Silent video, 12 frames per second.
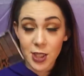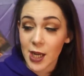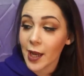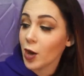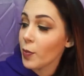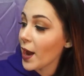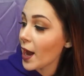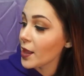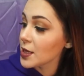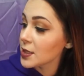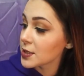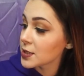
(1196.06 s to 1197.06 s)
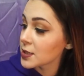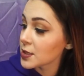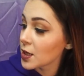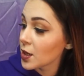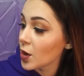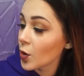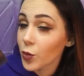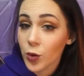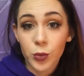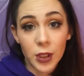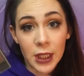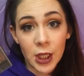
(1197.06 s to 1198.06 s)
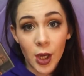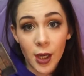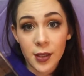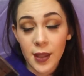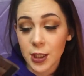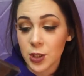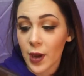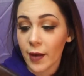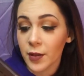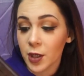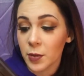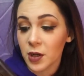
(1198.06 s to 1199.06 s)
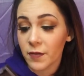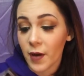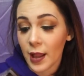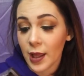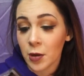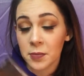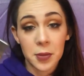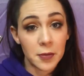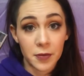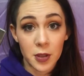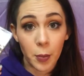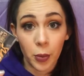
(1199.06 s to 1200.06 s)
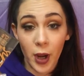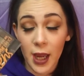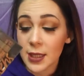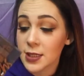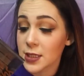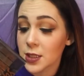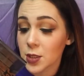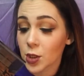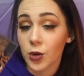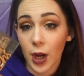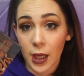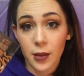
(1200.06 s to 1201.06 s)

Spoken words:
eyeshadow palettes were really good. They do have a little bit of fallout, but for the price, these are